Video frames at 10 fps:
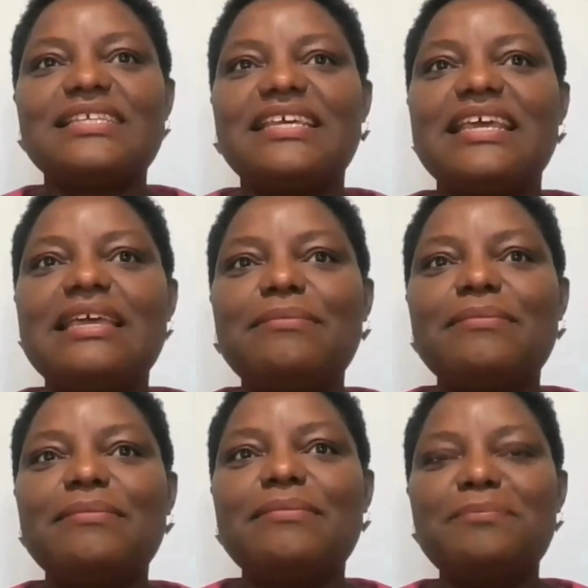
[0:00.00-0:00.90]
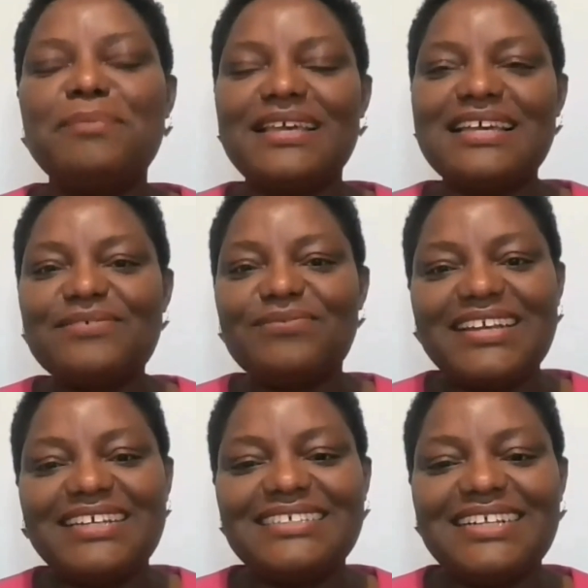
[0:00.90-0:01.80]
came, the biggest
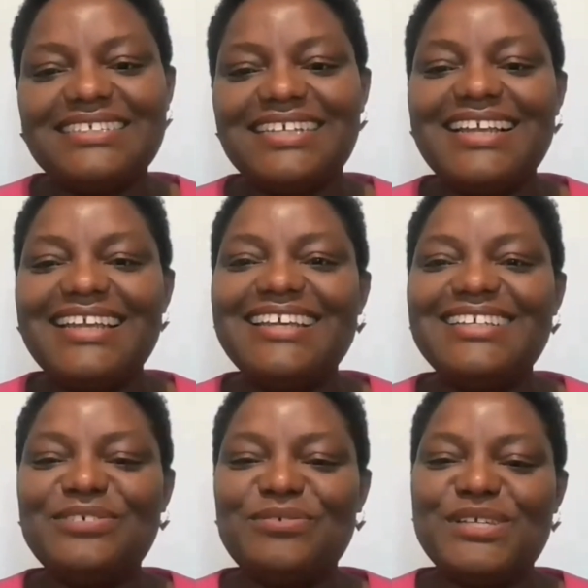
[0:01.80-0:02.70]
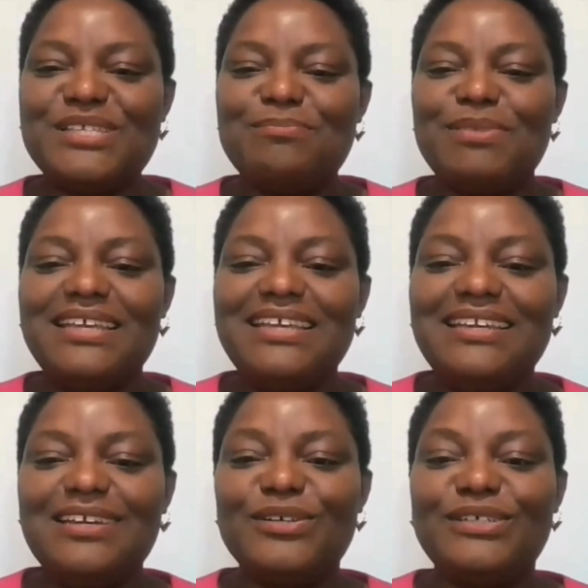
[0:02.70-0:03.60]
financial challenge was
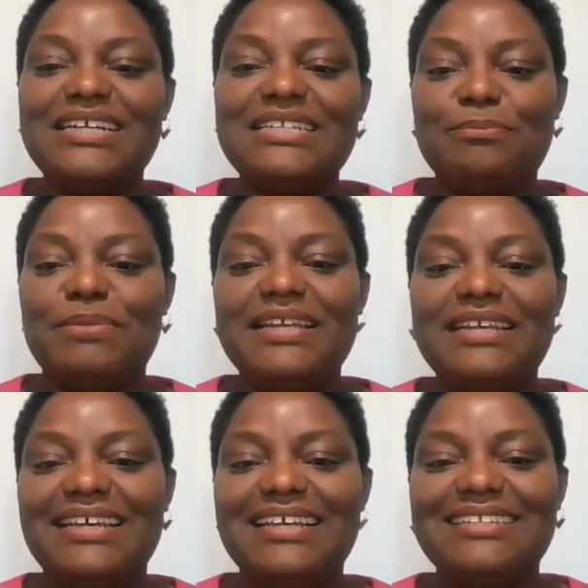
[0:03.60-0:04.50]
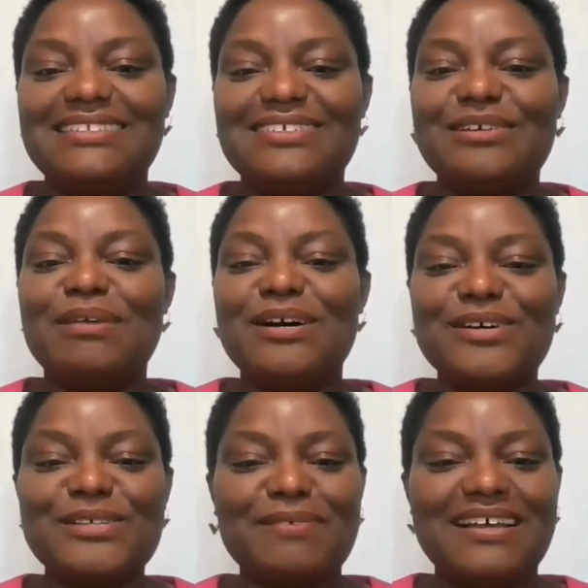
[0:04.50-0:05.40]
being 100 dependent on my
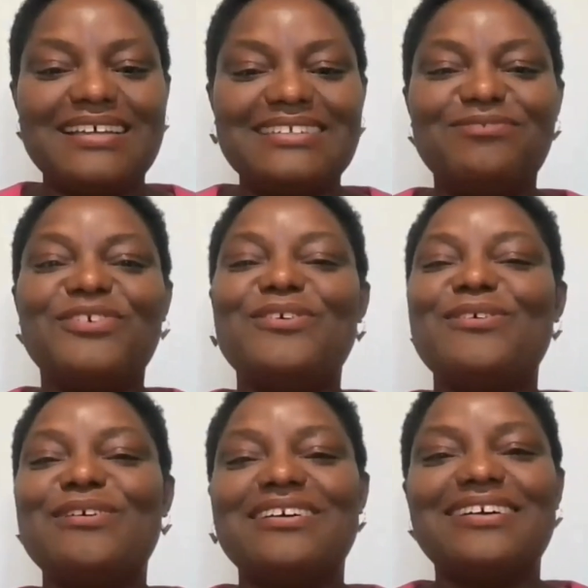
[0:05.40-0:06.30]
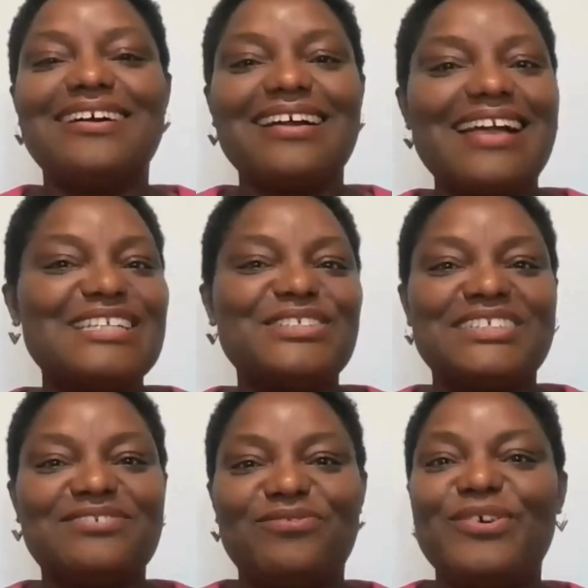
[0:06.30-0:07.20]
husband for
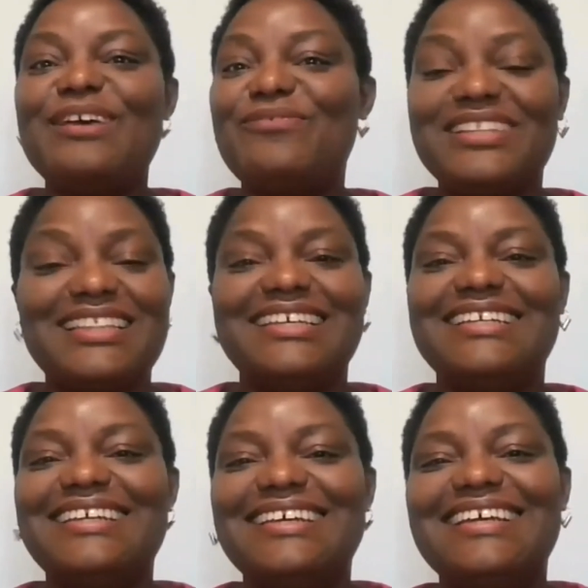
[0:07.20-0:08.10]
cash for everything.